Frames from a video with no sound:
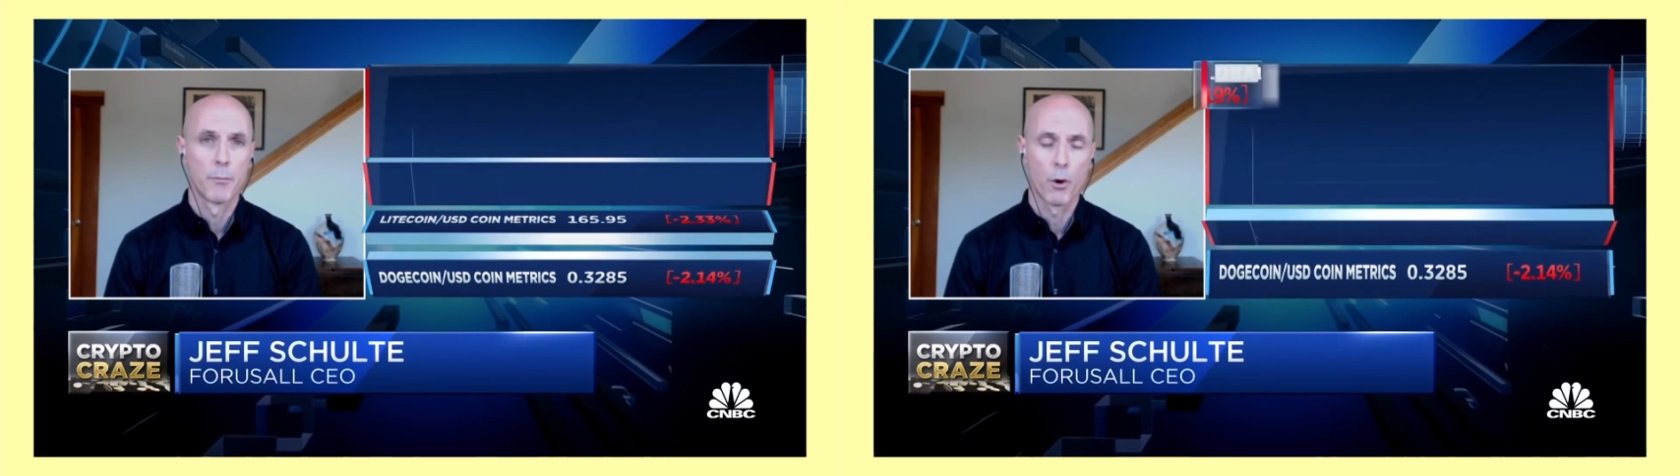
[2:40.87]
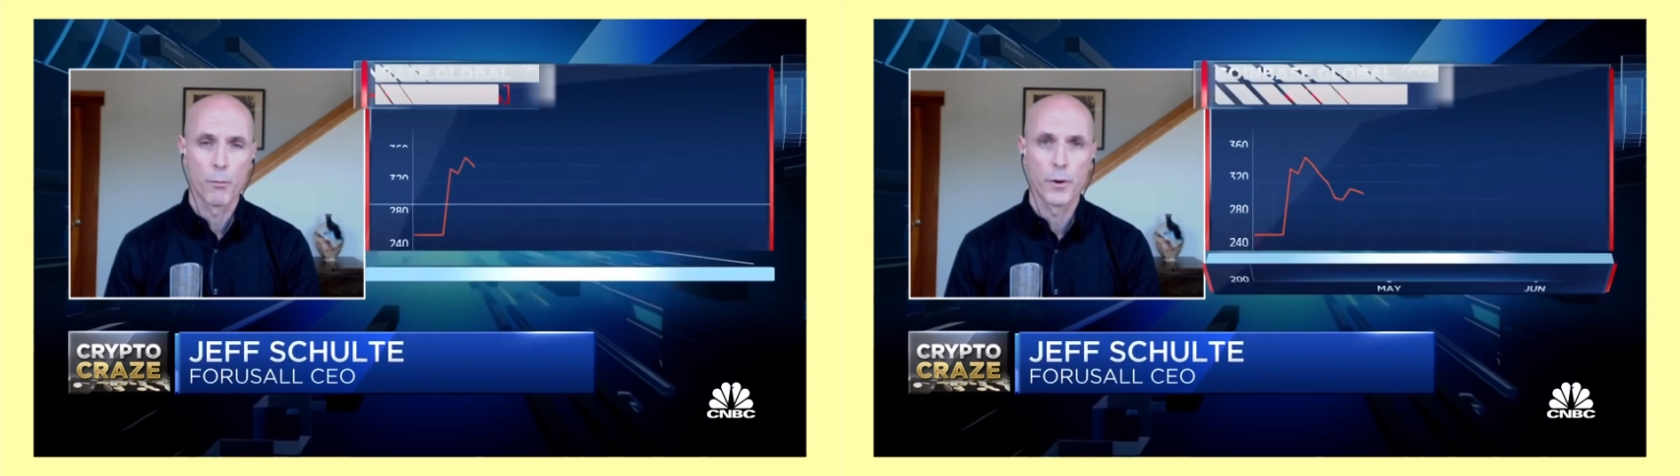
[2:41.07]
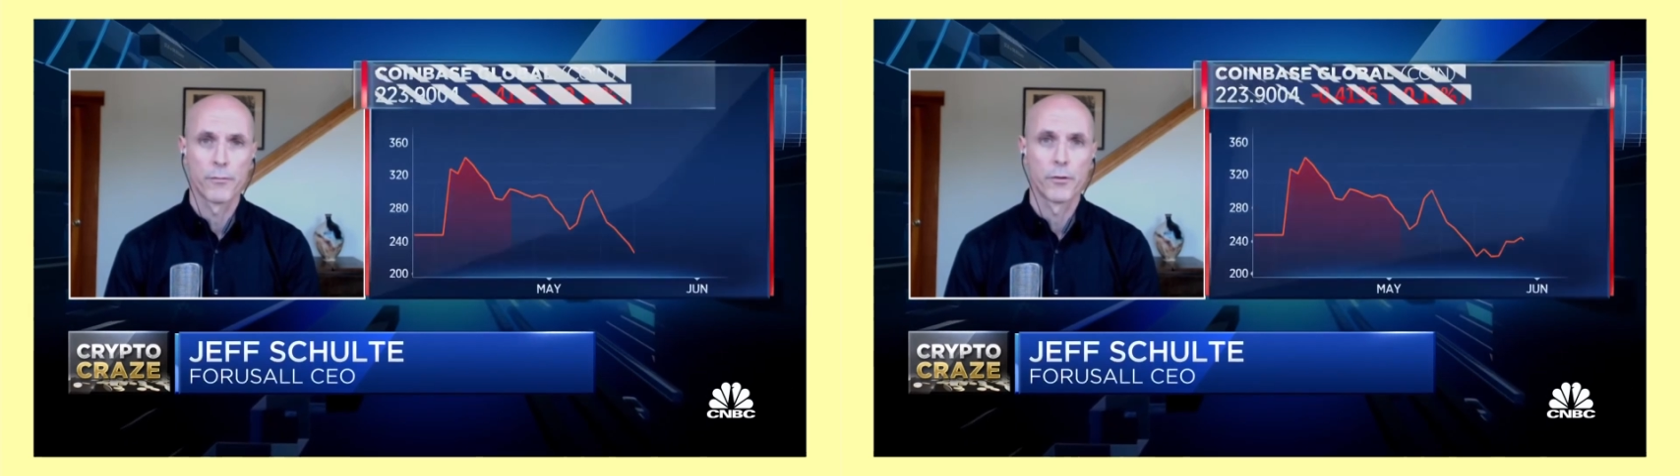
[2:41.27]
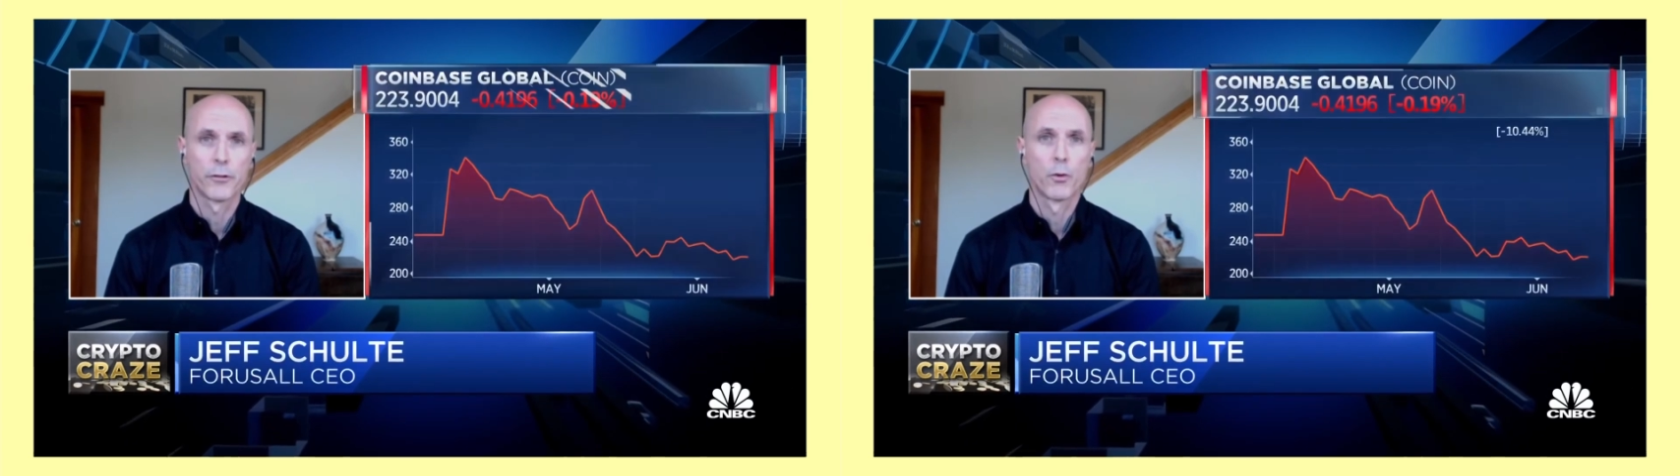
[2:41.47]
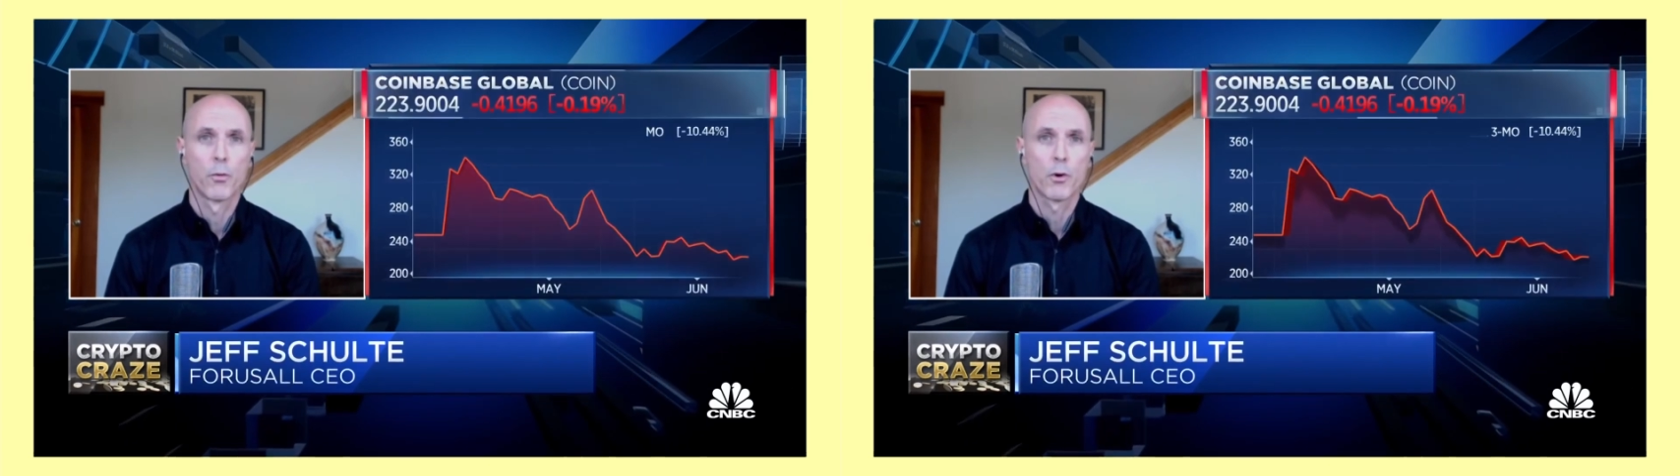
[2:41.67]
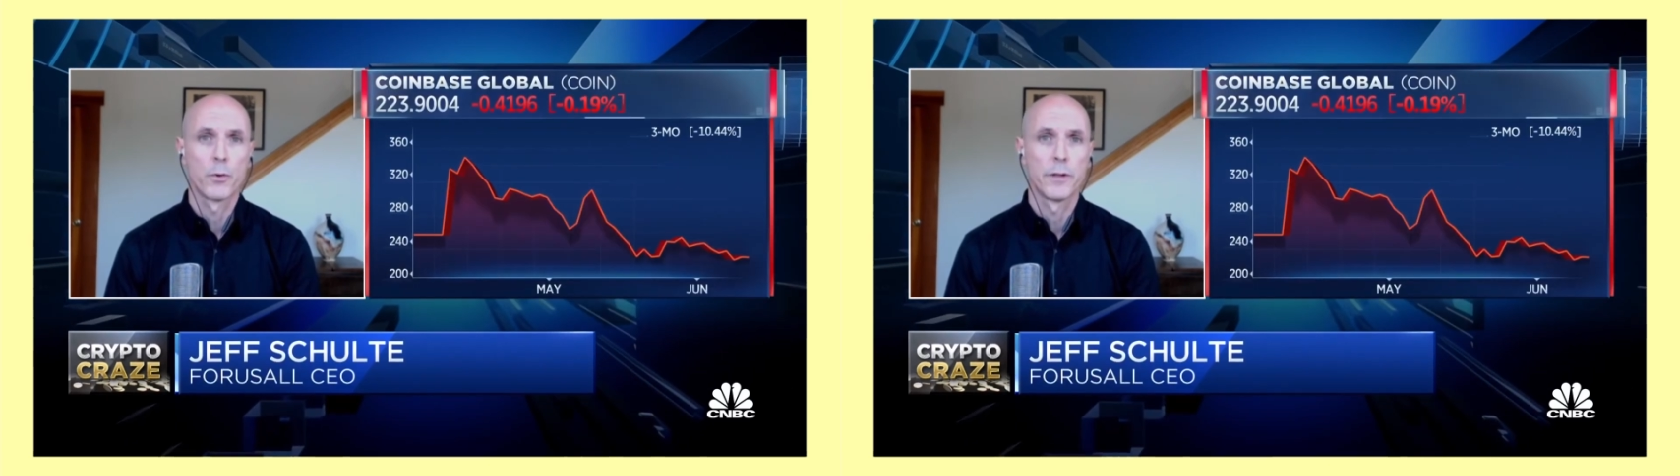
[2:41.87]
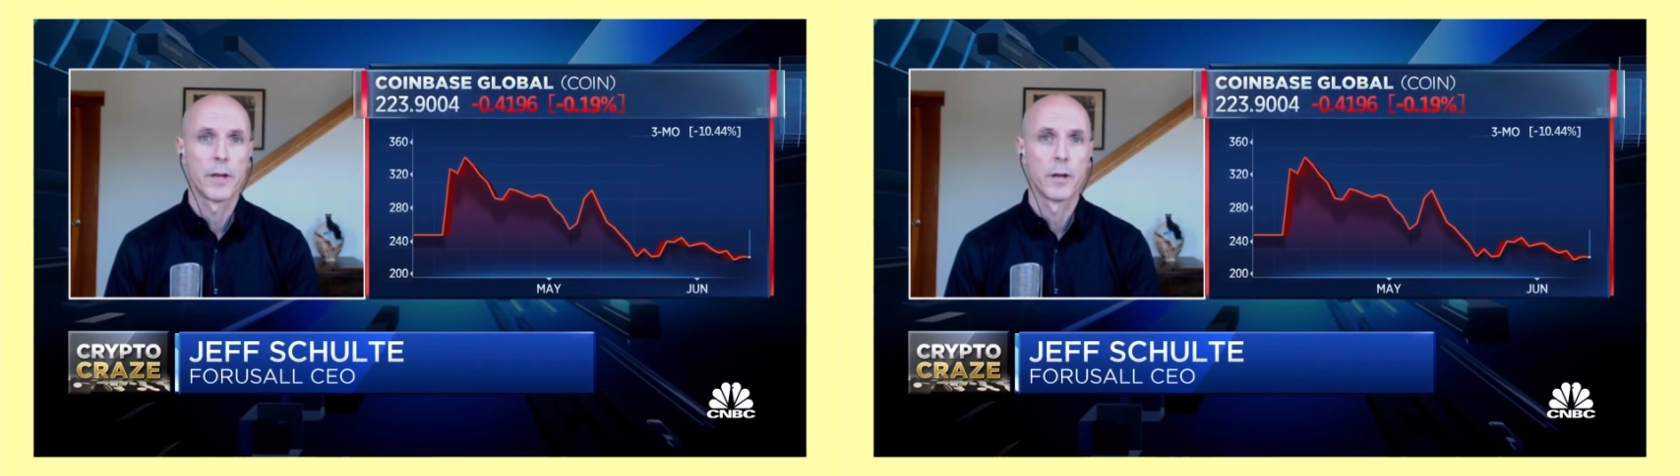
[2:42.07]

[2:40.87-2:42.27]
appropriate for us to work with.